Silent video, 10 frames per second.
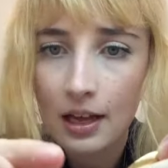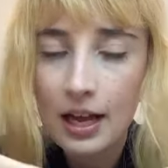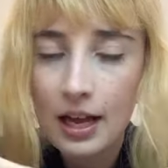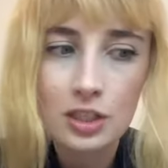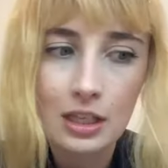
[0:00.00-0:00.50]

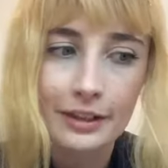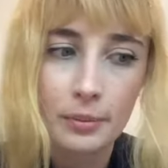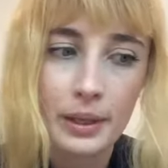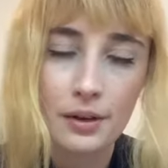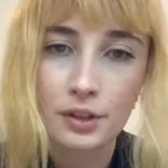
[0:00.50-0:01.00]
It's just a
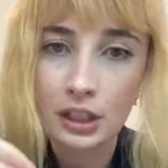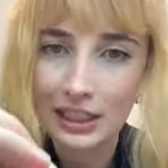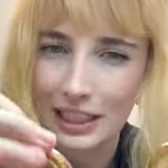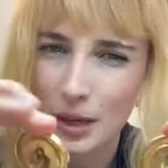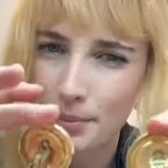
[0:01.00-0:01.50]
little bit of
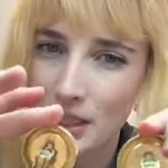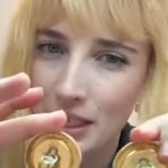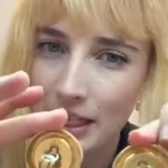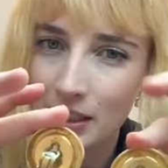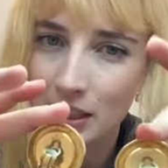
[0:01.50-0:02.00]
cleanup
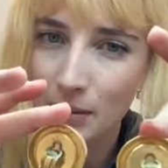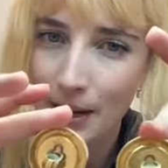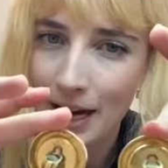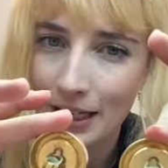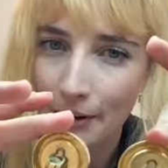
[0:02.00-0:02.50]
needed to the
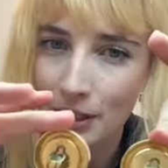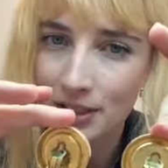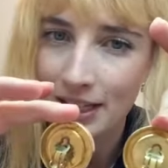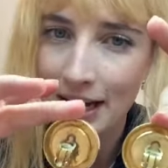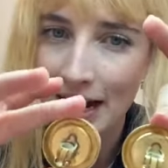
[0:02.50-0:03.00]
back. I wouldn't
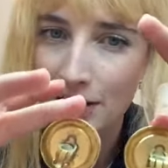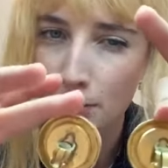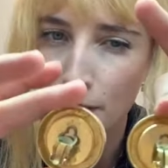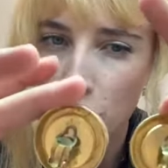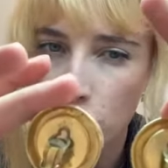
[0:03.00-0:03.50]
say as
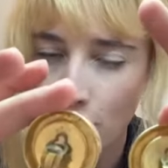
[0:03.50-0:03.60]
much